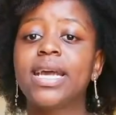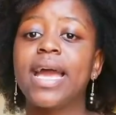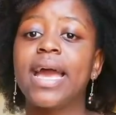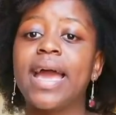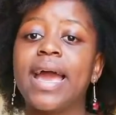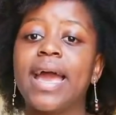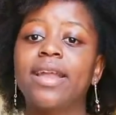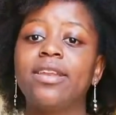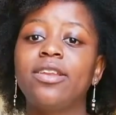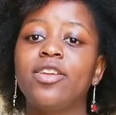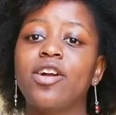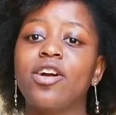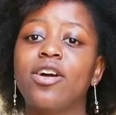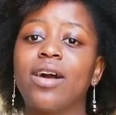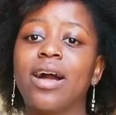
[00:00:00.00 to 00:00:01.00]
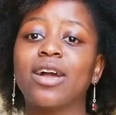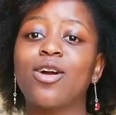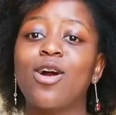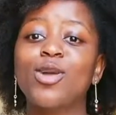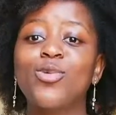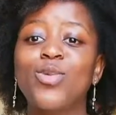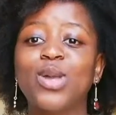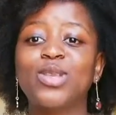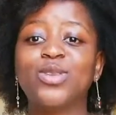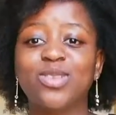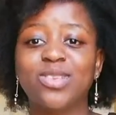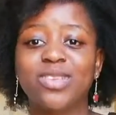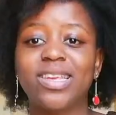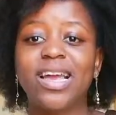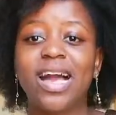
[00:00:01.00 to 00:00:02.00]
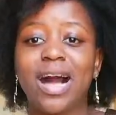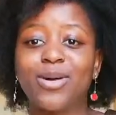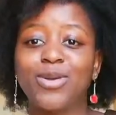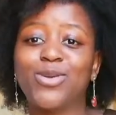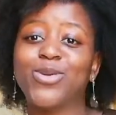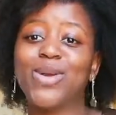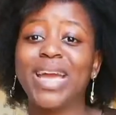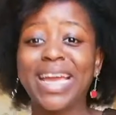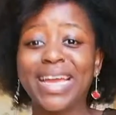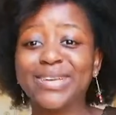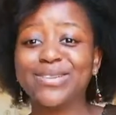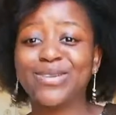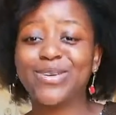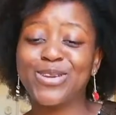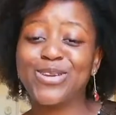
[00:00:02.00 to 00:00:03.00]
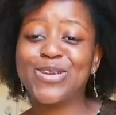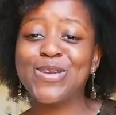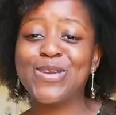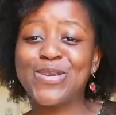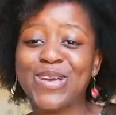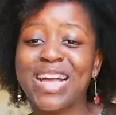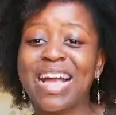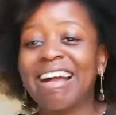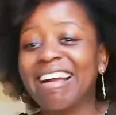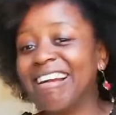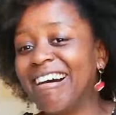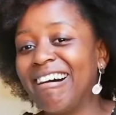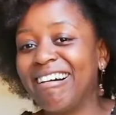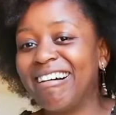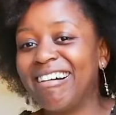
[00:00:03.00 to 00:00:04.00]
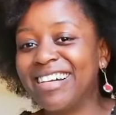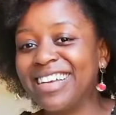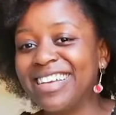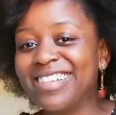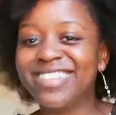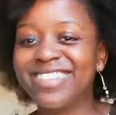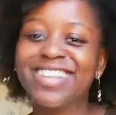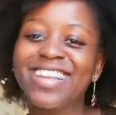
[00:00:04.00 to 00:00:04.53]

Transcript: And yeah, I can't wait to see how your hair is gonna look, guys,